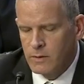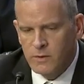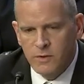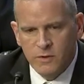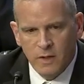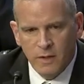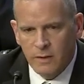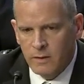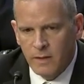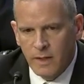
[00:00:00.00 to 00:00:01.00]
This is
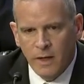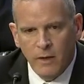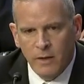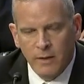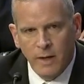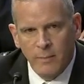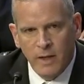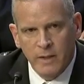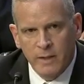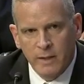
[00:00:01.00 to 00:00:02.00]
an area that I'm
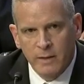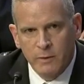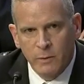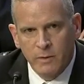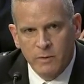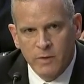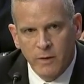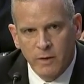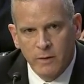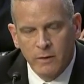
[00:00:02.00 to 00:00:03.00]
not going to get into with you,
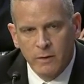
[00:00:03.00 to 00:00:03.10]
Senator.